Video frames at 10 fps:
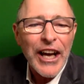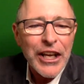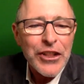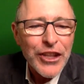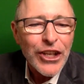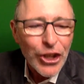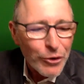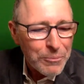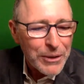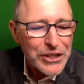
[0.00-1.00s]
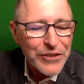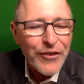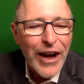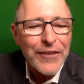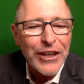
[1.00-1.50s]
I don't think you would be
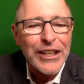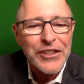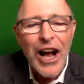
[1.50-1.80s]
surviving as